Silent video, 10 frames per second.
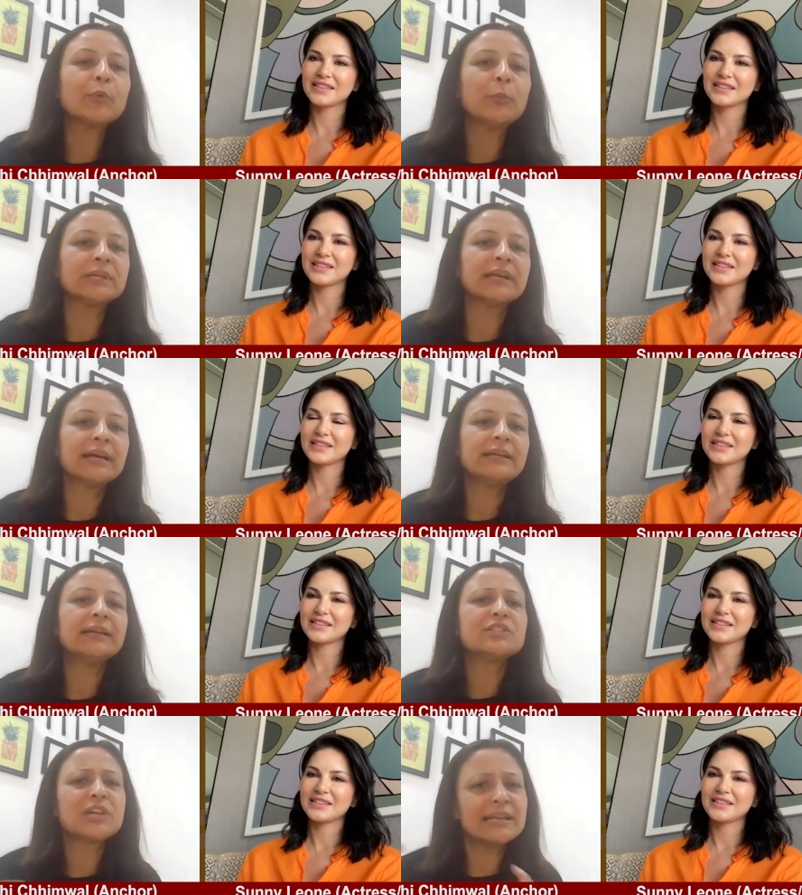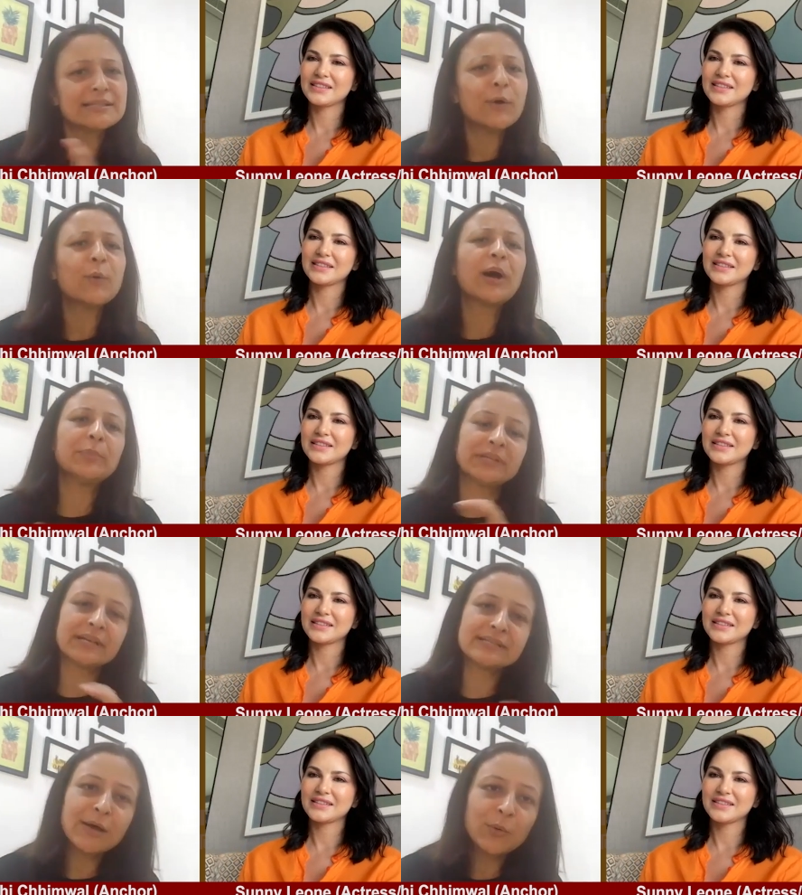Speaker 1: aapko pata hai ki acha aisa hoga
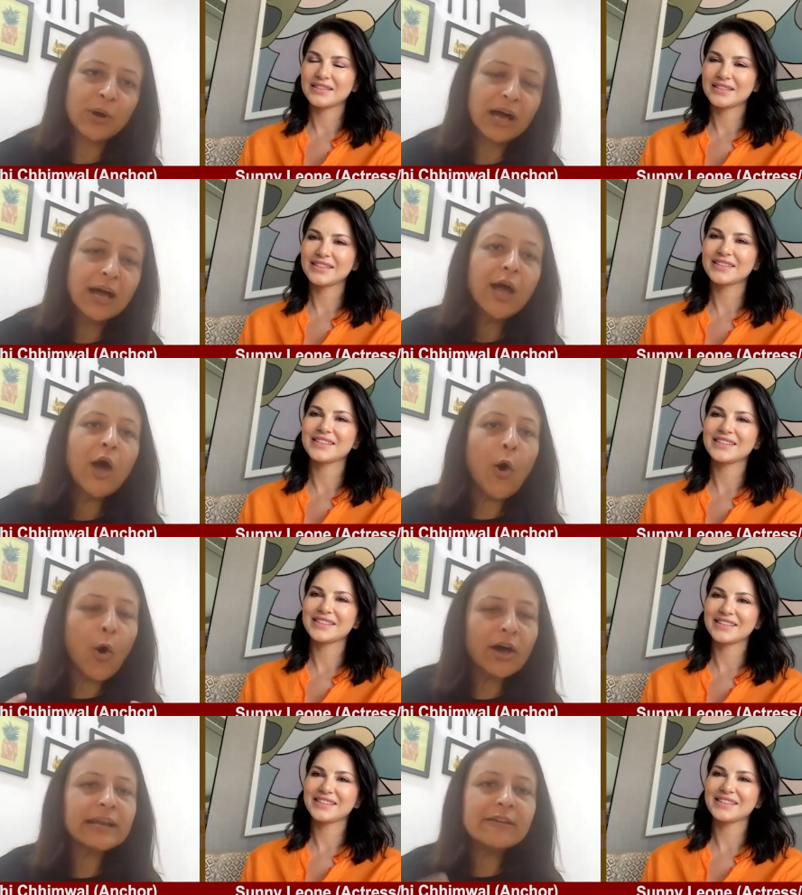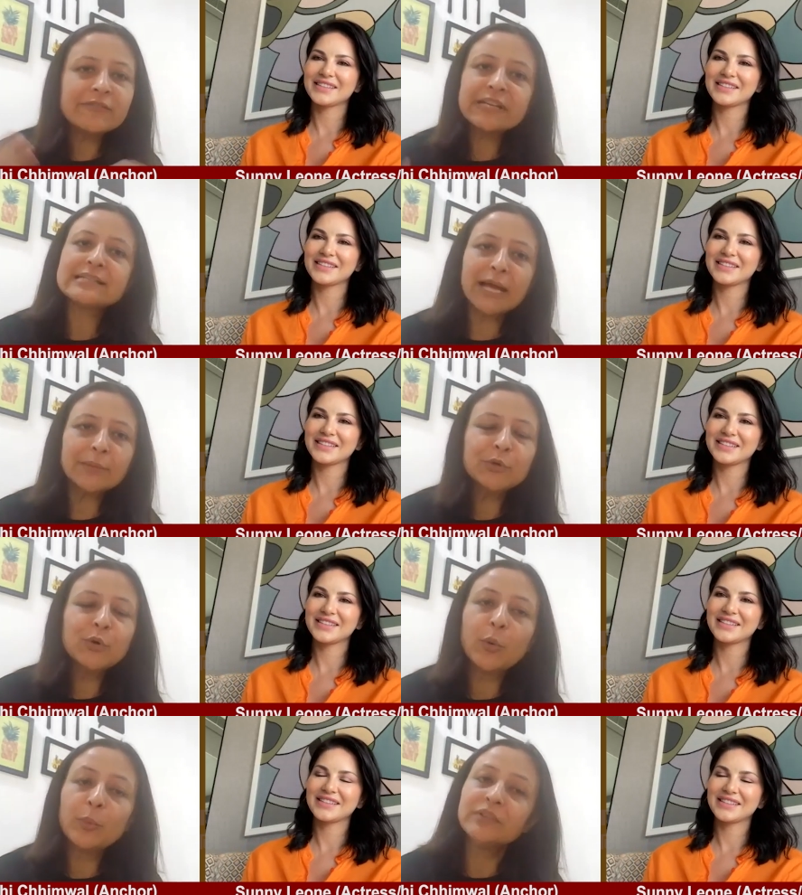fir aisa hoga or every time
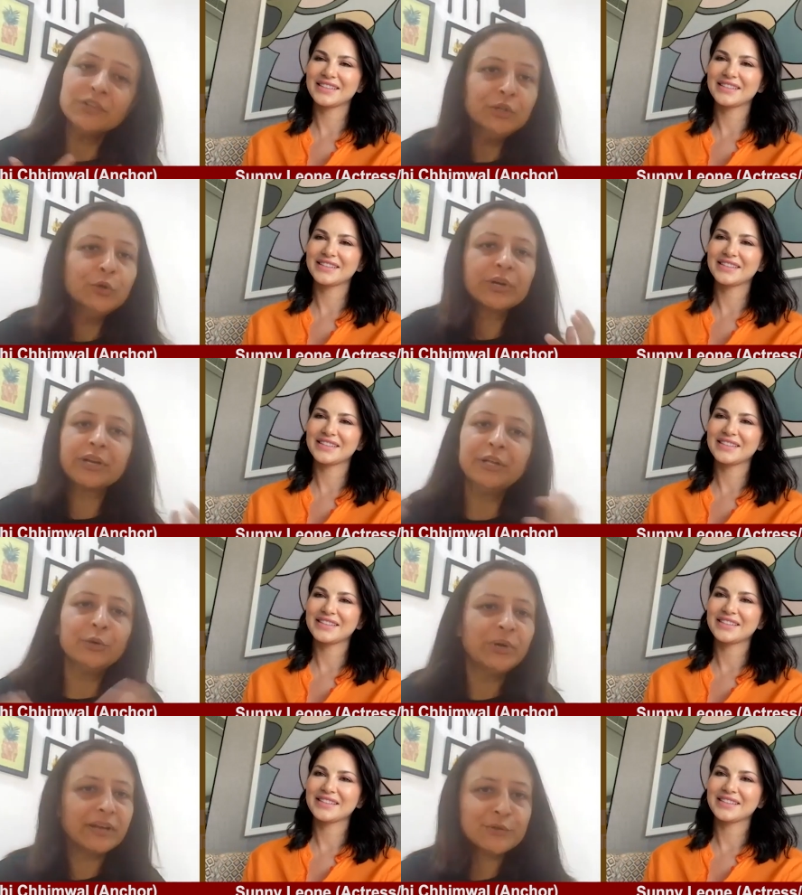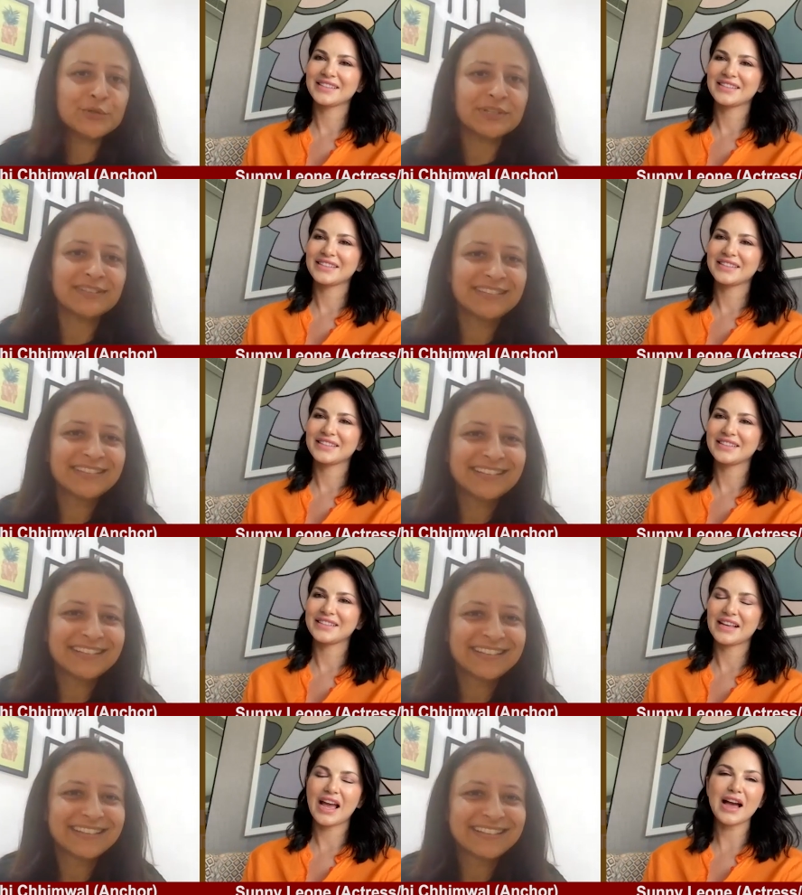you go with new renewed energy
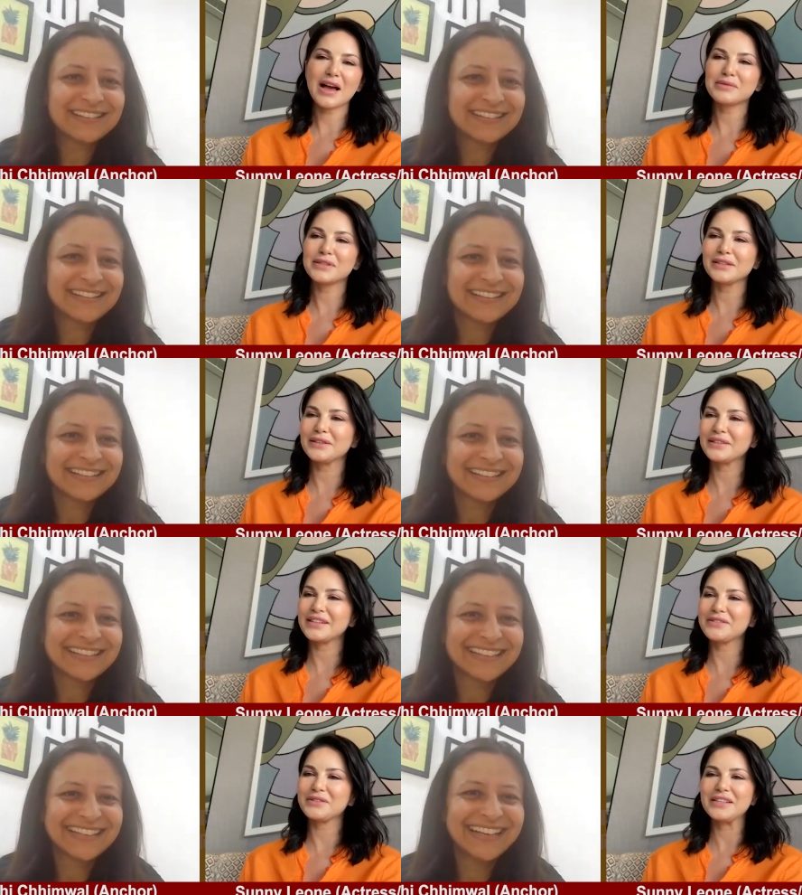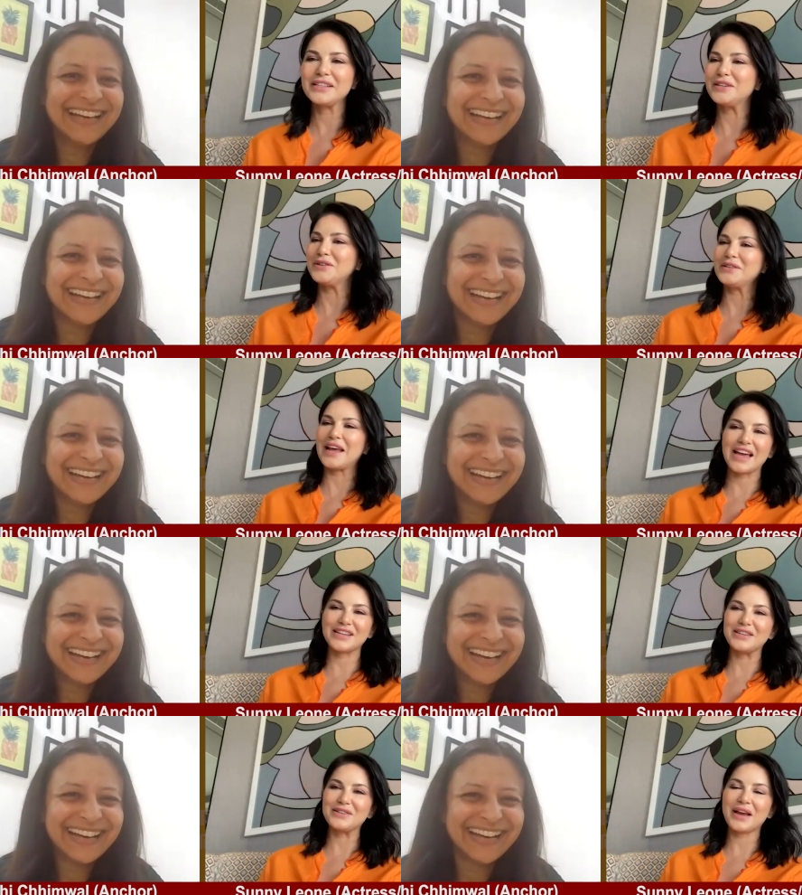
Speaker 2: Absolutely. Renewed and
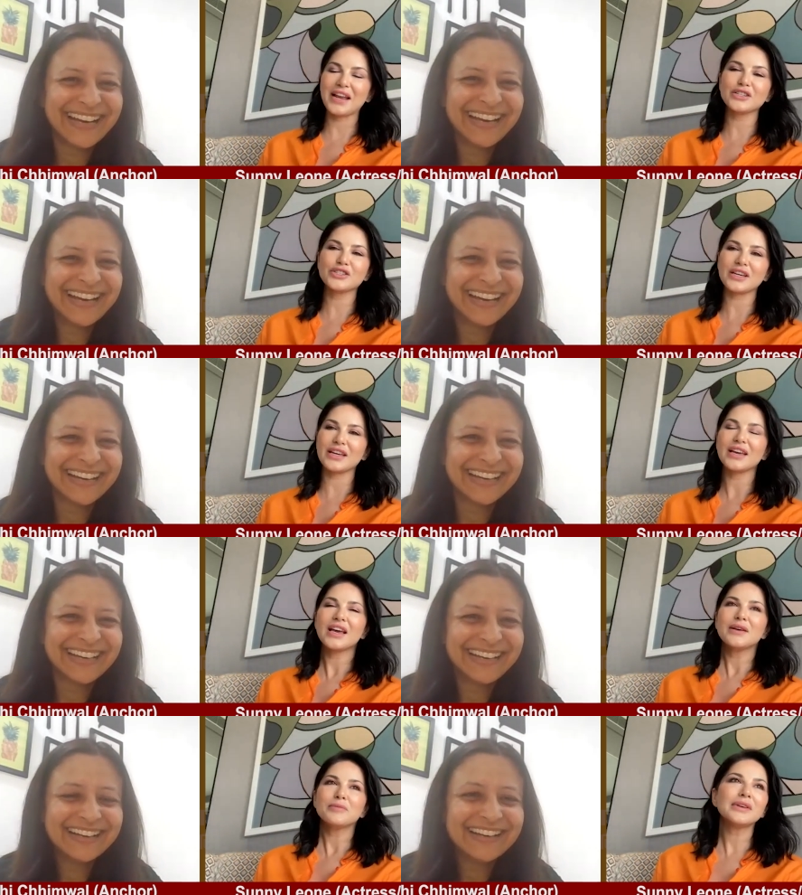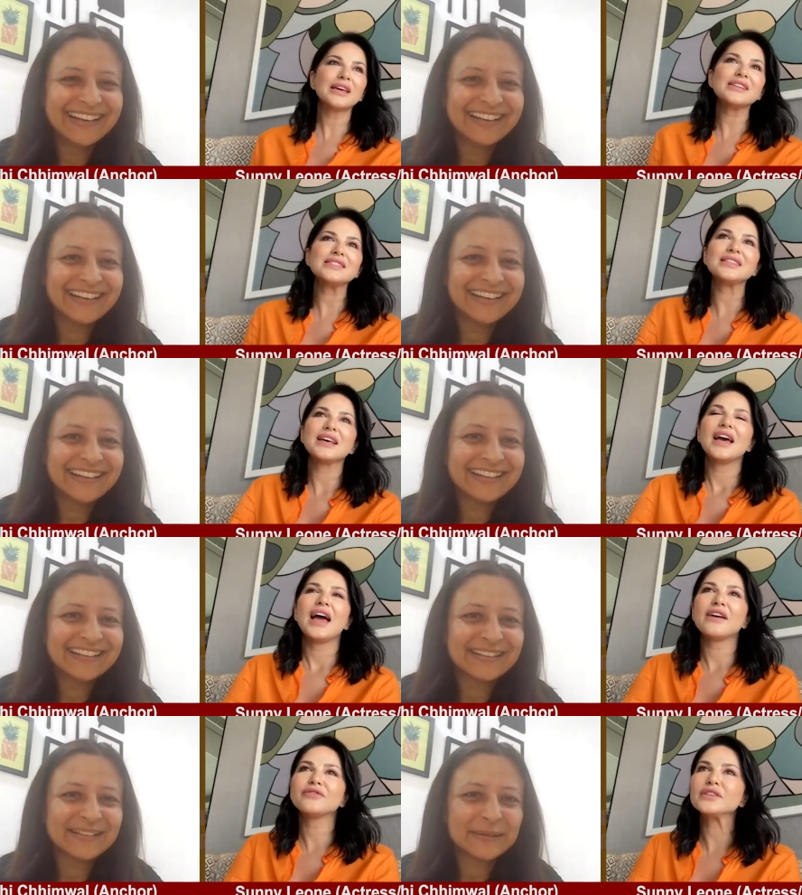new energy. Because
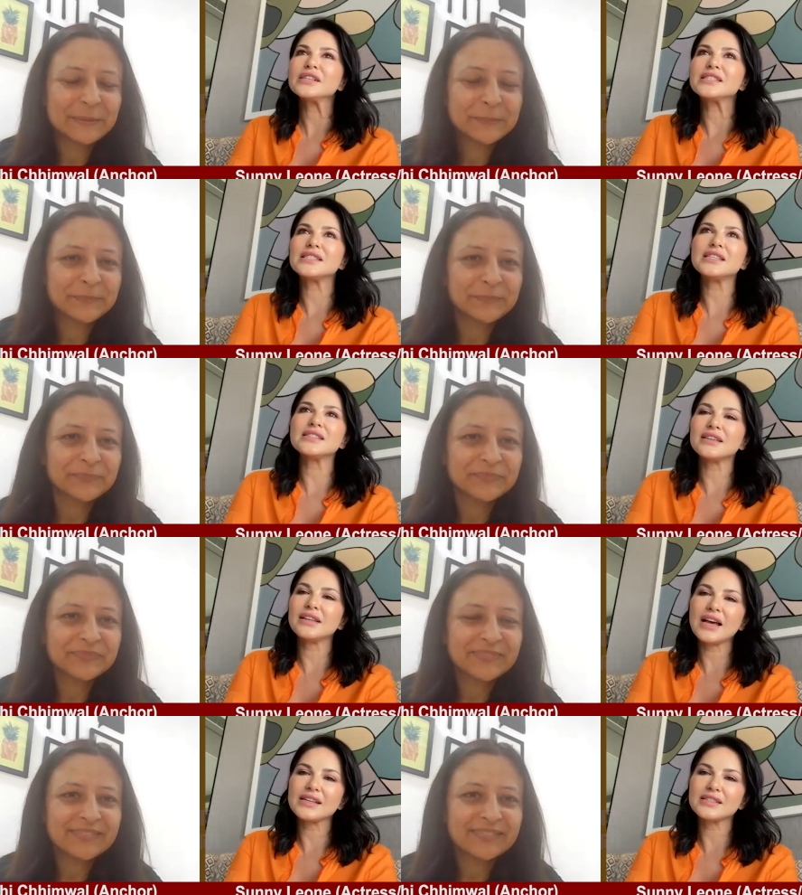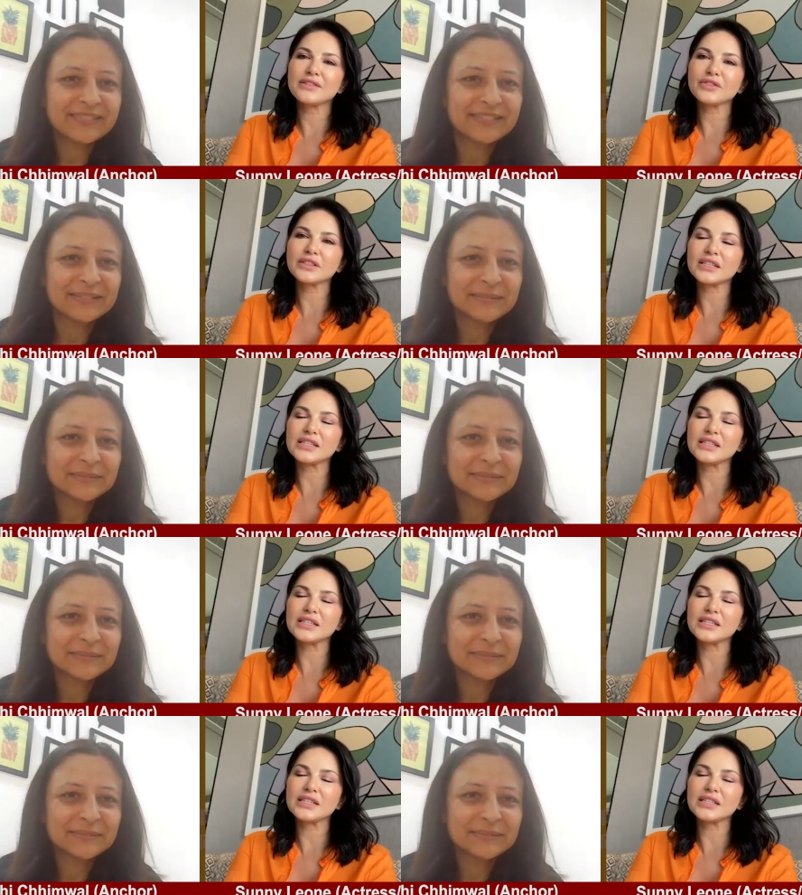every season has different